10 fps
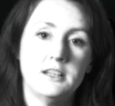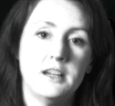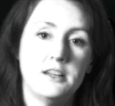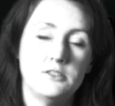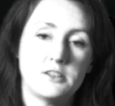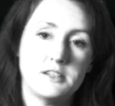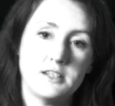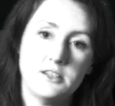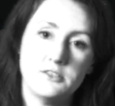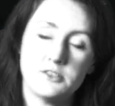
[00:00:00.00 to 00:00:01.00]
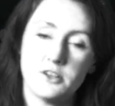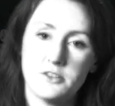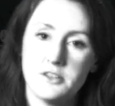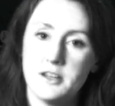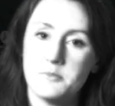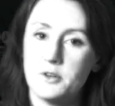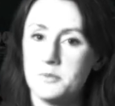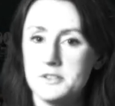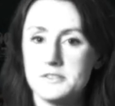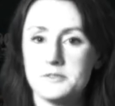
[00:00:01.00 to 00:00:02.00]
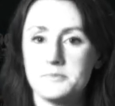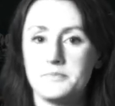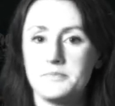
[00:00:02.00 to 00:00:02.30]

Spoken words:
and who continues to honour that promise.